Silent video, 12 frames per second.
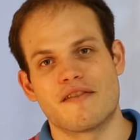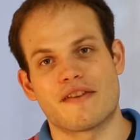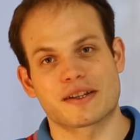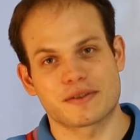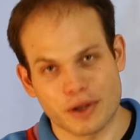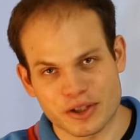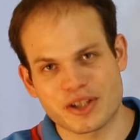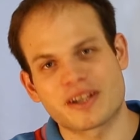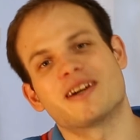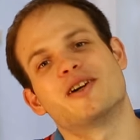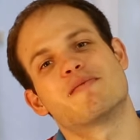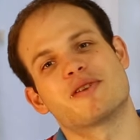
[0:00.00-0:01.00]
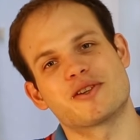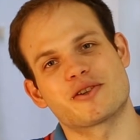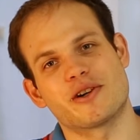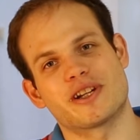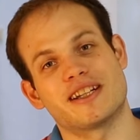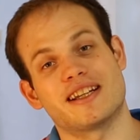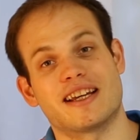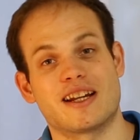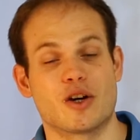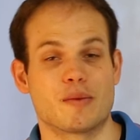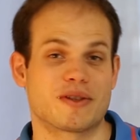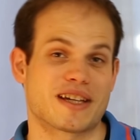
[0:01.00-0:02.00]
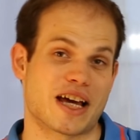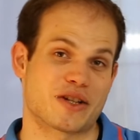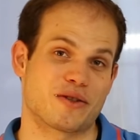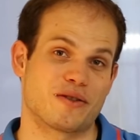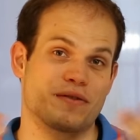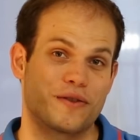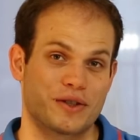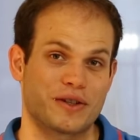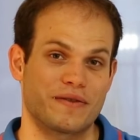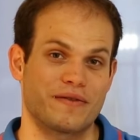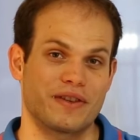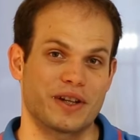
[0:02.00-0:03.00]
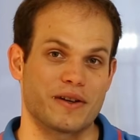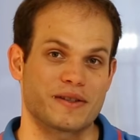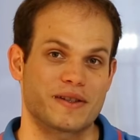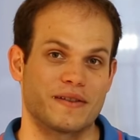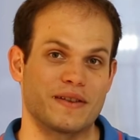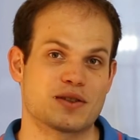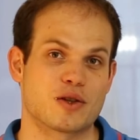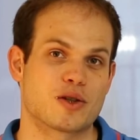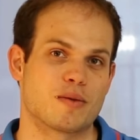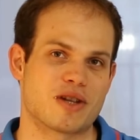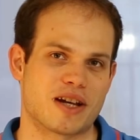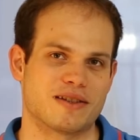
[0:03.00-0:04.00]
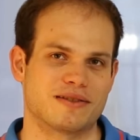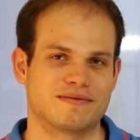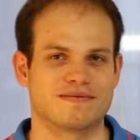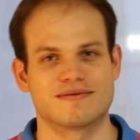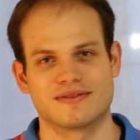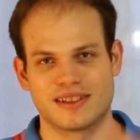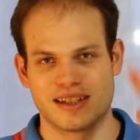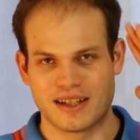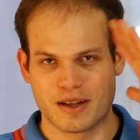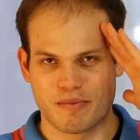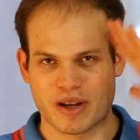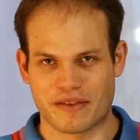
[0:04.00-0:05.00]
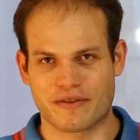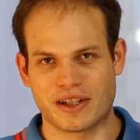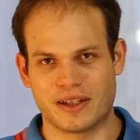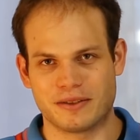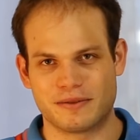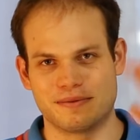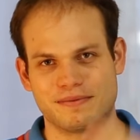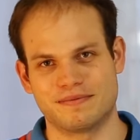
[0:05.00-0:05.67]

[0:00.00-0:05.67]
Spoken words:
Thanks for watching, I hope you enjoyed it, and I hope to catch you in future videos on this YouTube channel. Bye for now.